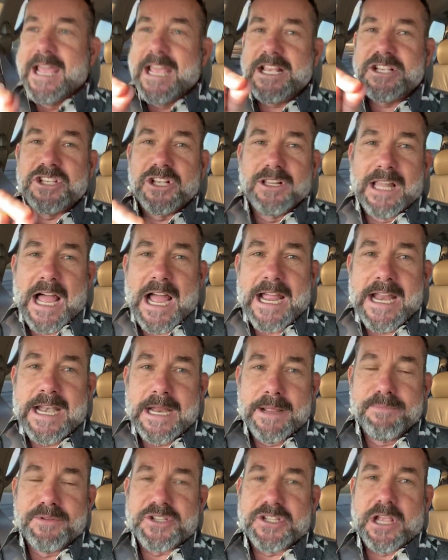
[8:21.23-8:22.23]
He's
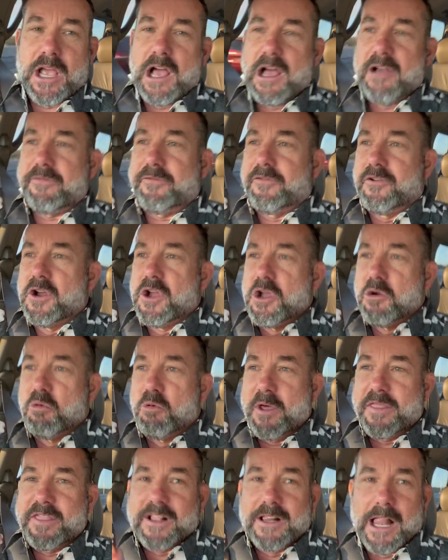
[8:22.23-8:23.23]
aligned himself
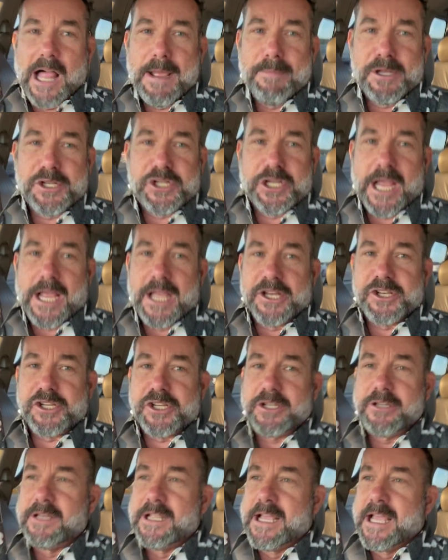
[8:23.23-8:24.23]
with climate
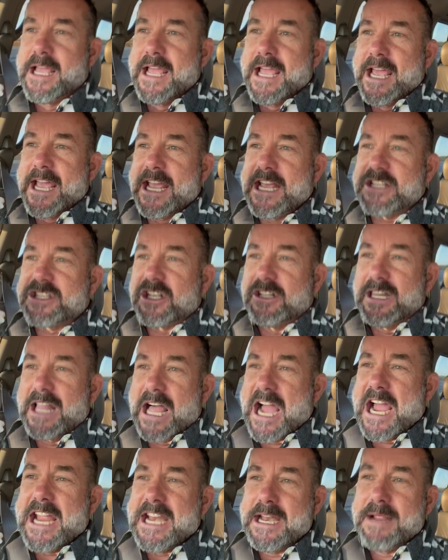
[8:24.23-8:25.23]
change. He's
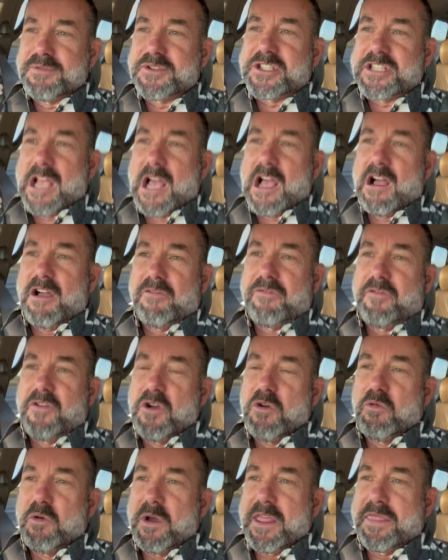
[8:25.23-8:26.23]
aligned himself
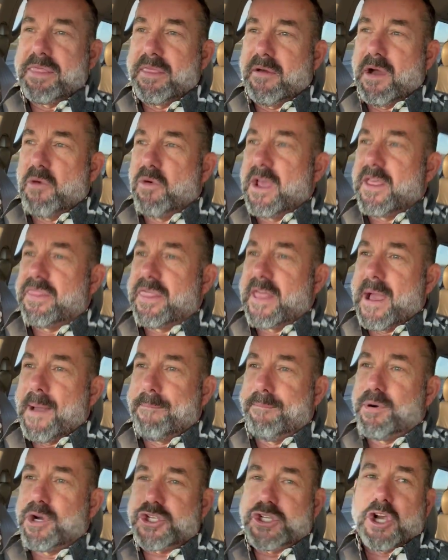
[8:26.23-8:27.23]
with
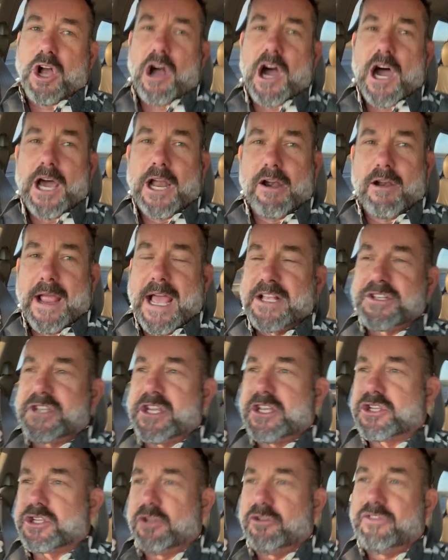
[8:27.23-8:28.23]
Butch Otter
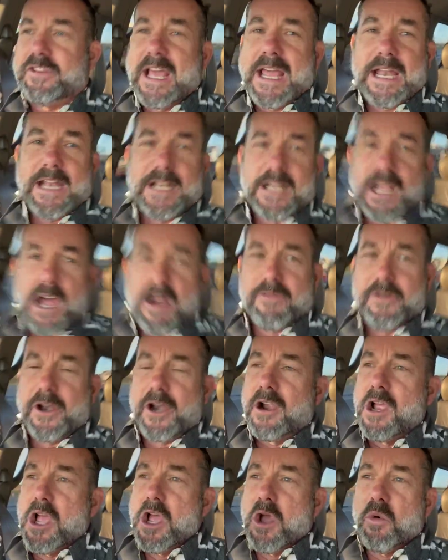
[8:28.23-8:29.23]
as his lieutenant
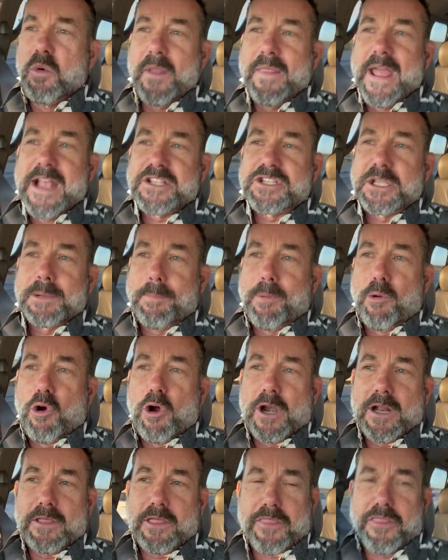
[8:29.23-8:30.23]
governor when they
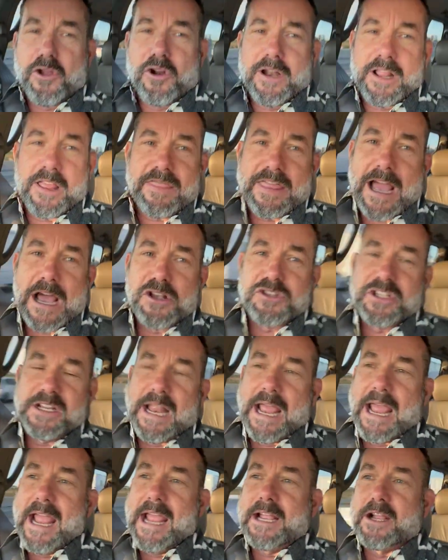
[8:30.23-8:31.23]
supported the
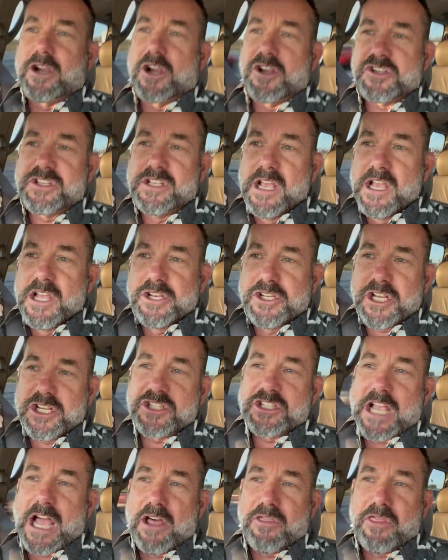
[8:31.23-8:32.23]
30,000 acres
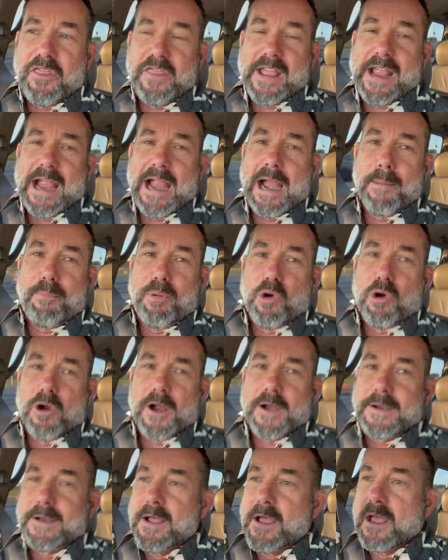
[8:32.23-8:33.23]
just south of the
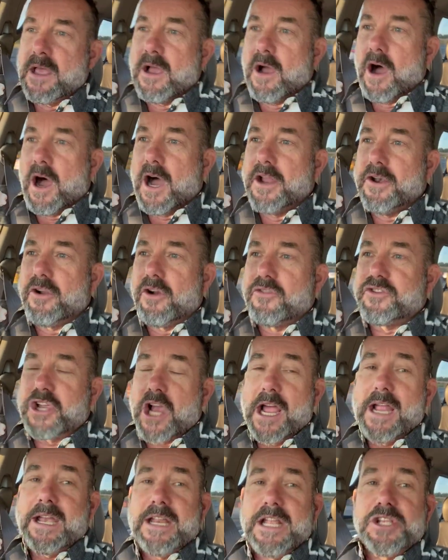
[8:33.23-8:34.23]
airport under
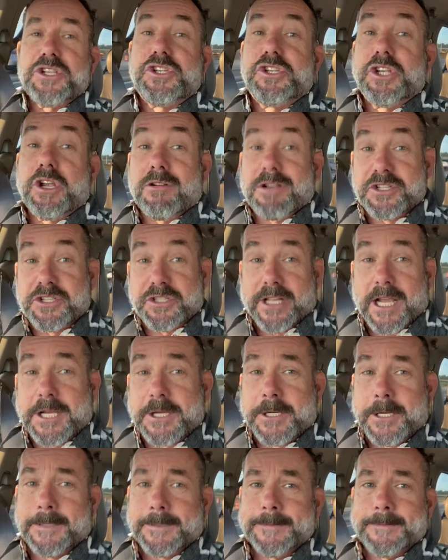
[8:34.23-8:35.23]
Chinese
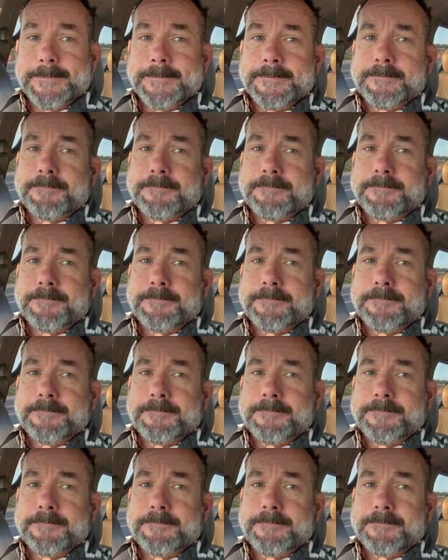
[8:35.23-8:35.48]
jurisdiction.